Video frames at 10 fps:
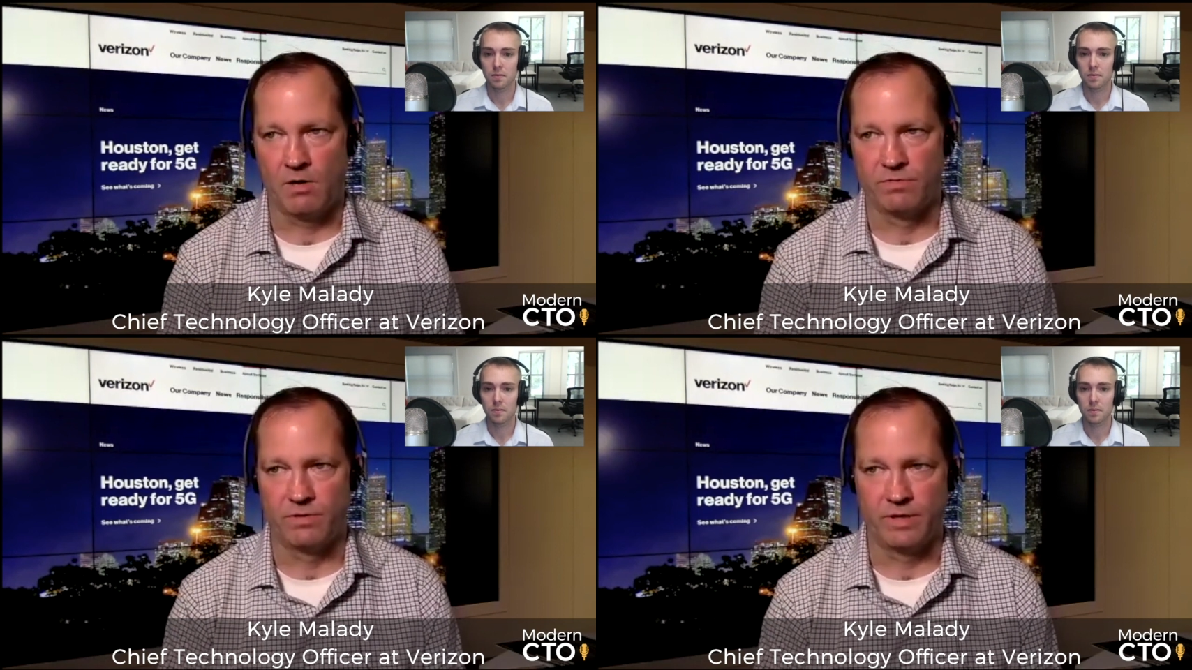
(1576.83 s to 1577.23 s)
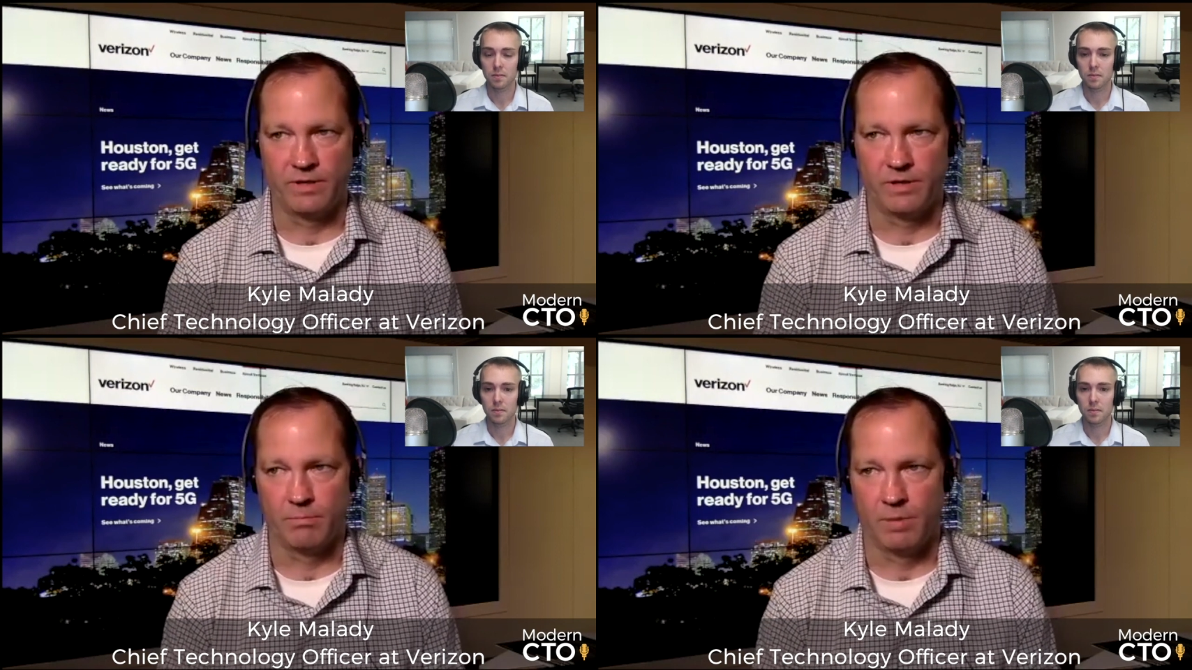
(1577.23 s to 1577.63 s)
Speaker 1: over
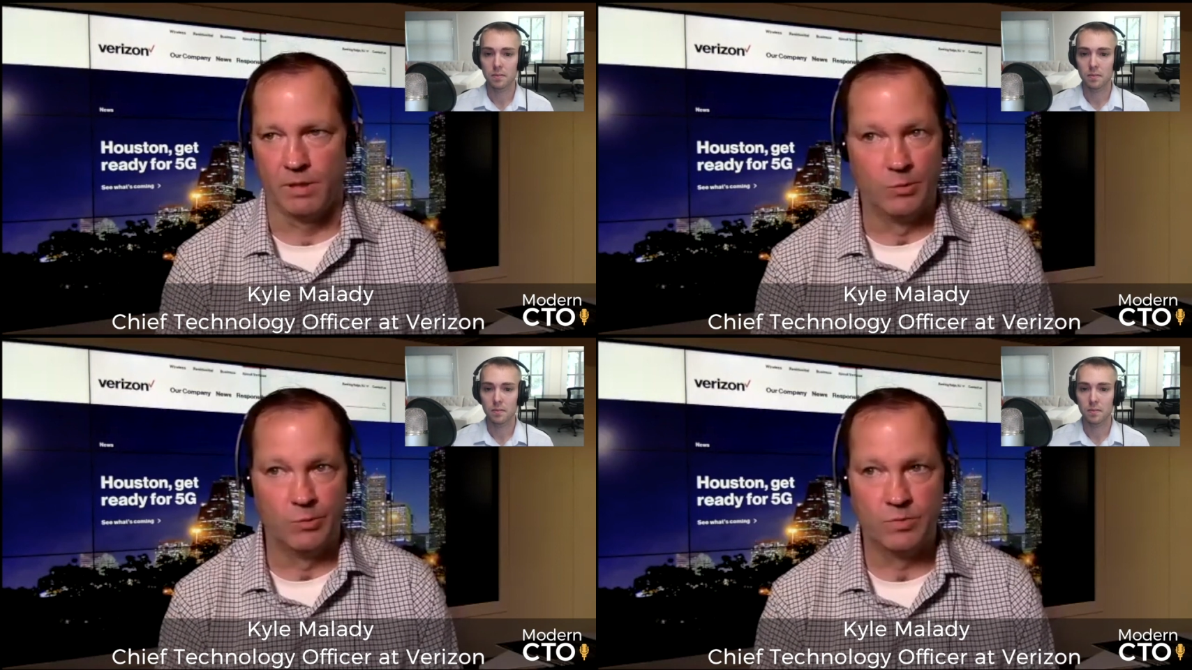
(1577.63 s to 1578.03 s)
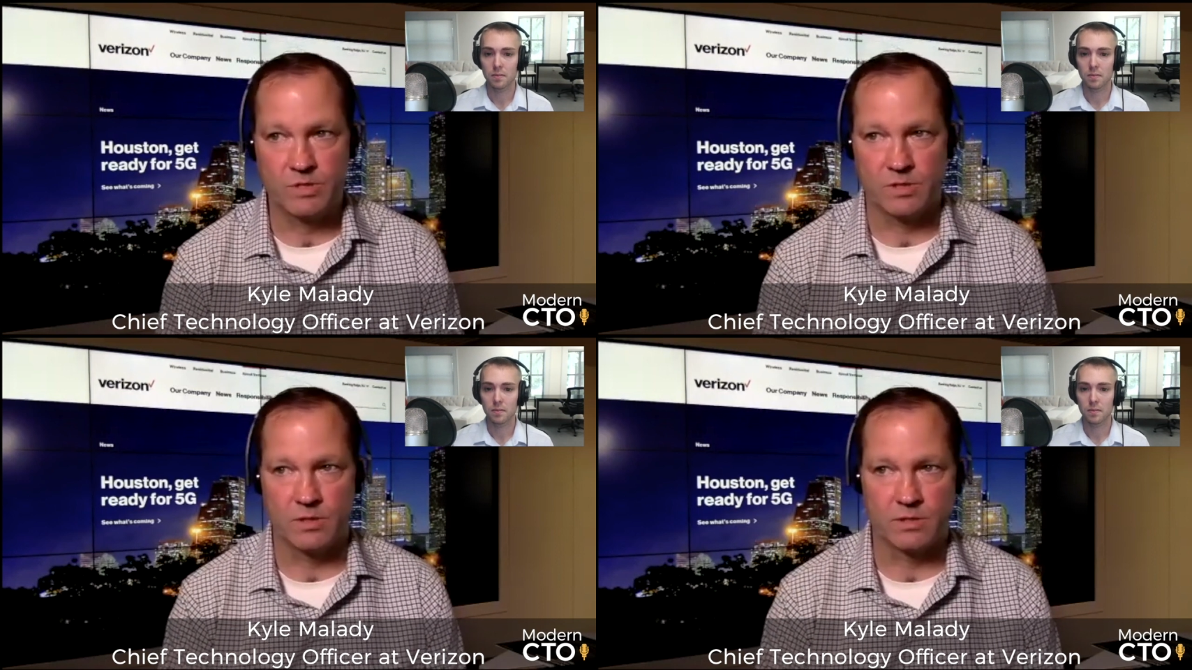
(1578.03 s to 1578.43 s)
either
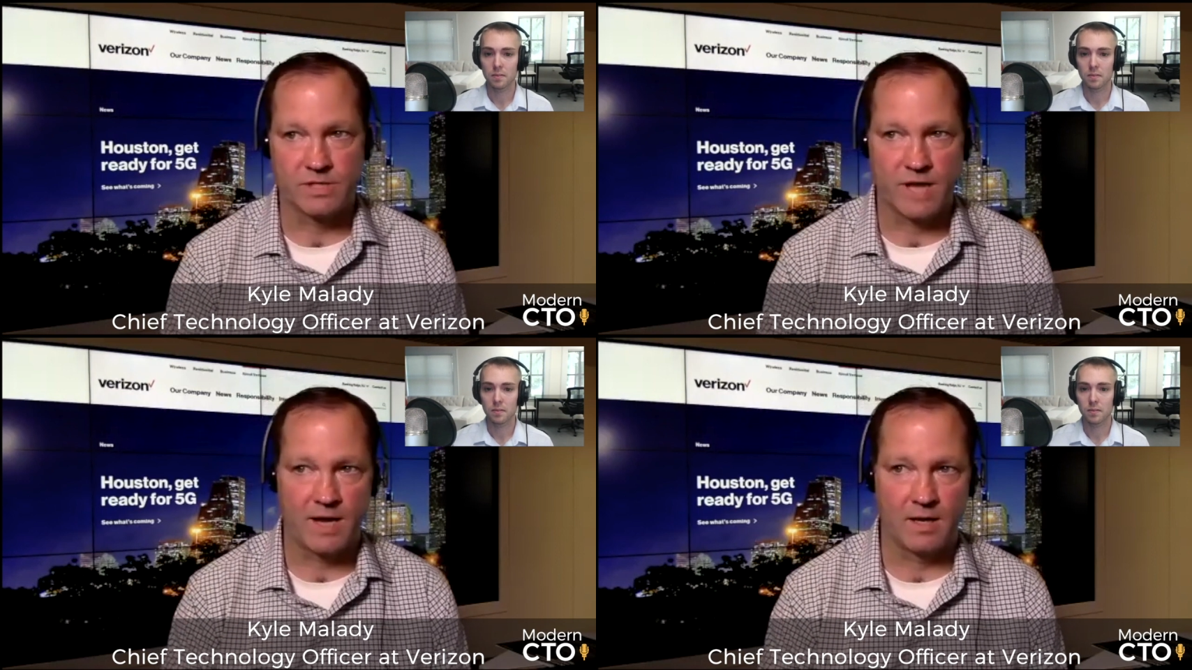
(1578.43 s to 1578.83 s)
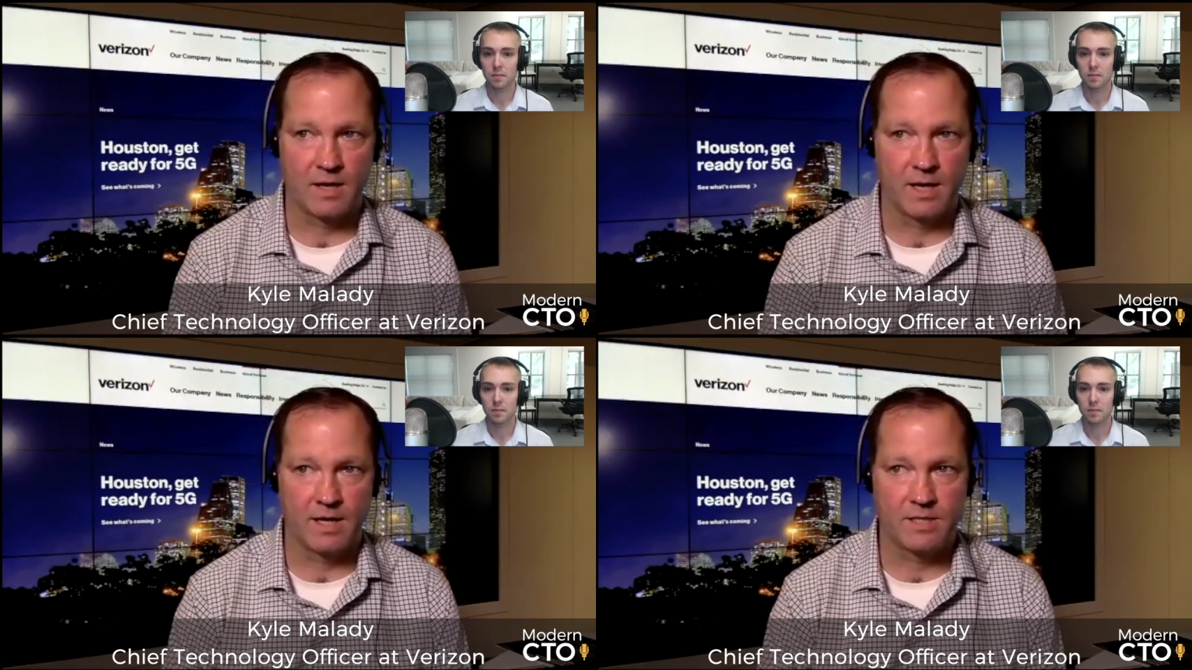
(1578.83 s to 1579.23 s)
balloons or
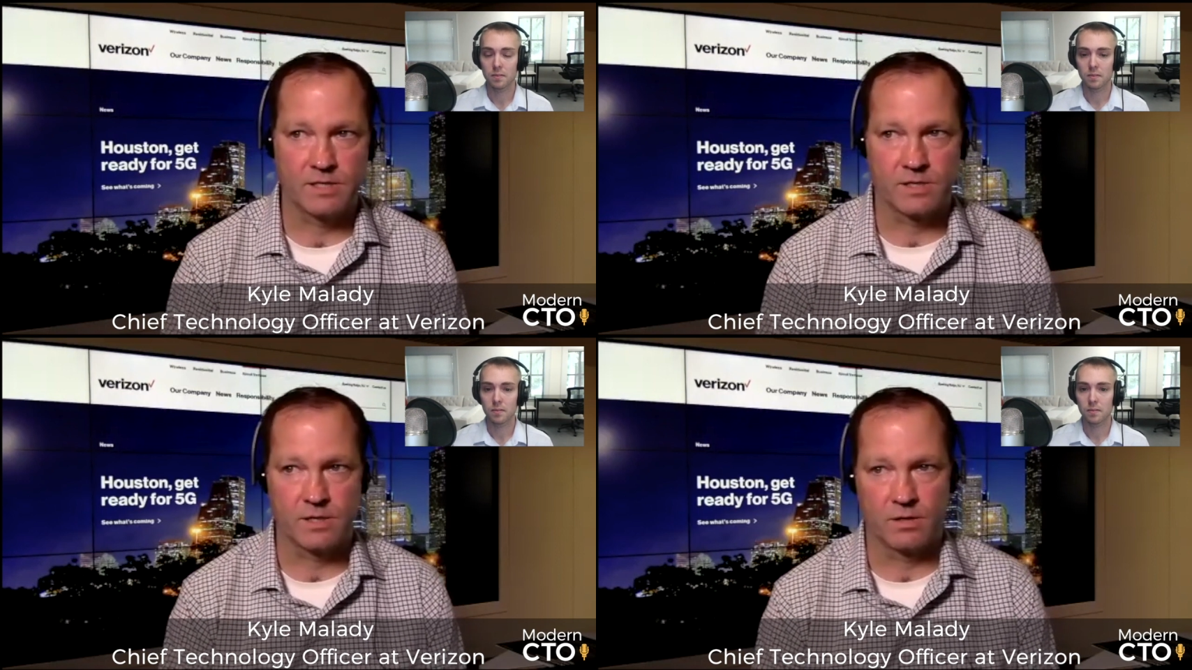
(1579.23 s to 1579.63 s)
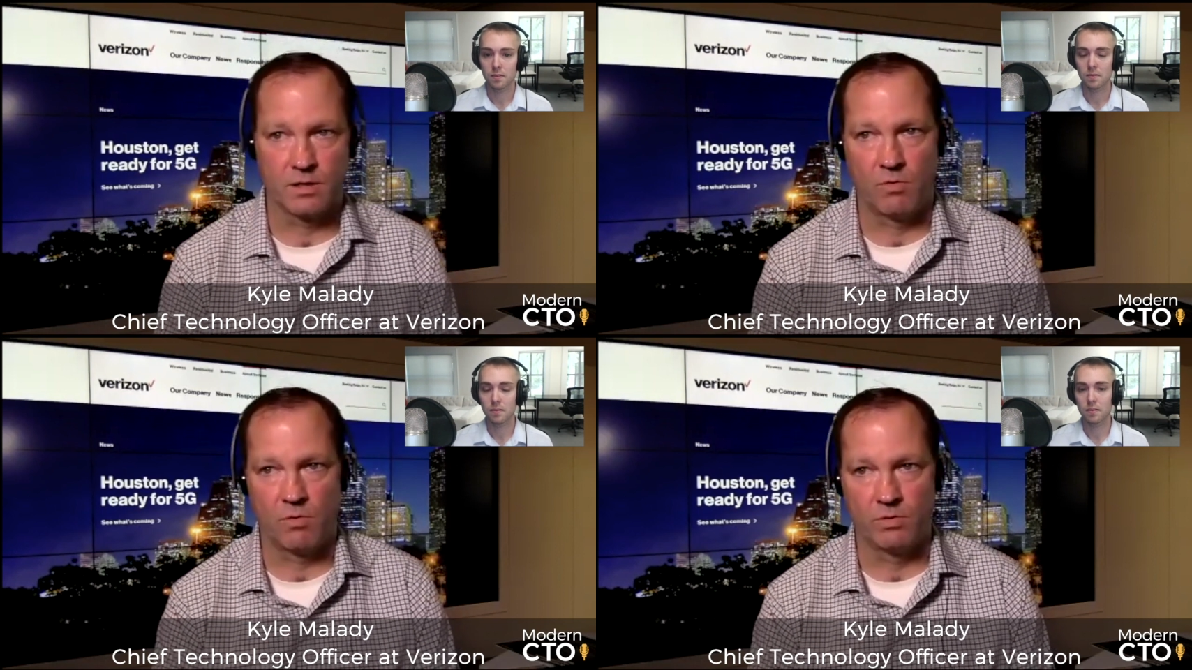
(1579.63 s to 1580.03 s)
satellites
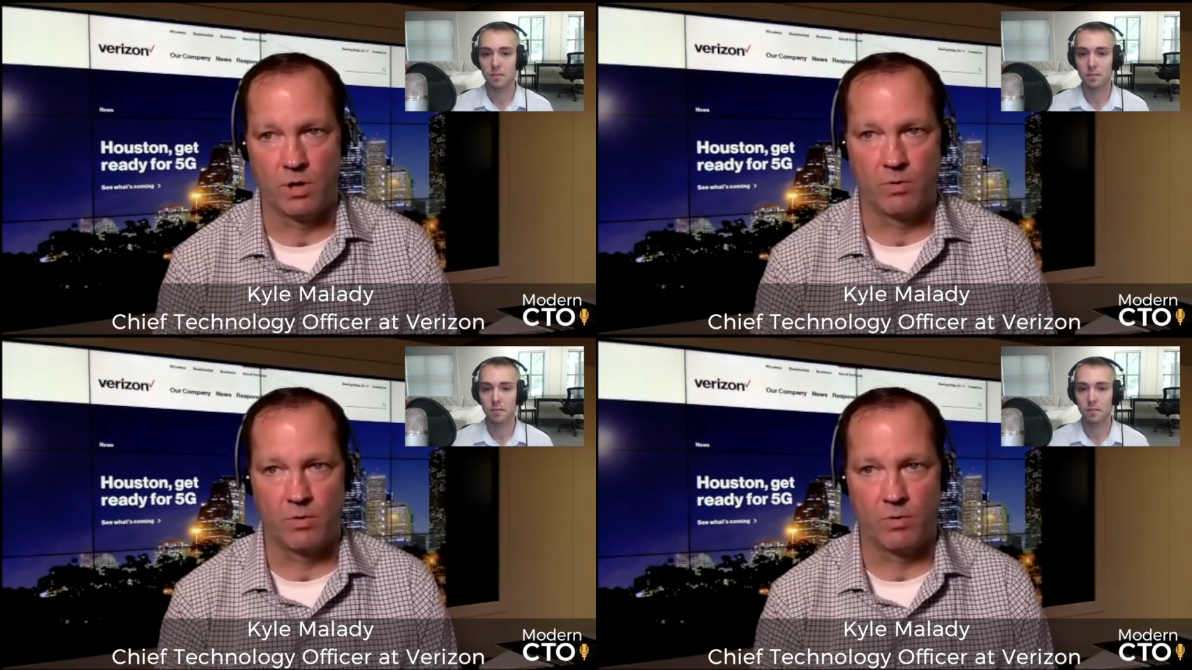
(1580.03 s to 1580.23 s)
or low,